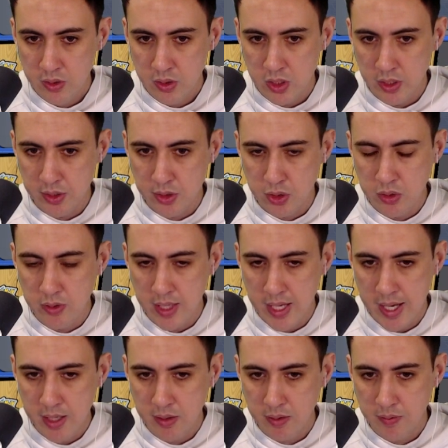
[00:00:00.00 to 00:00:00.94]
So let's do
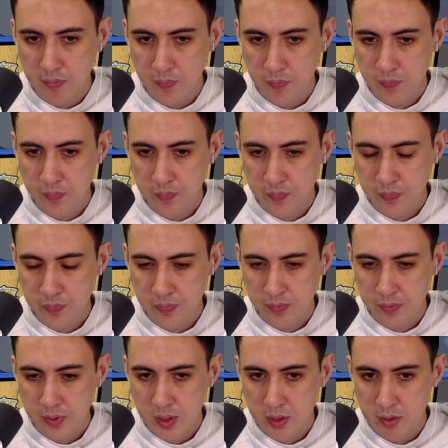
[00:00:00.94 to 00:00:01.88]
that.
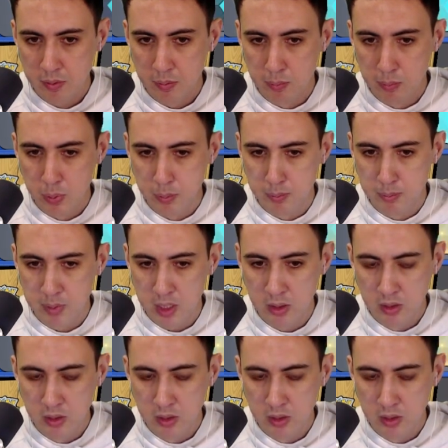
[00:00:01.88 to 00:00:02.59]
Boom.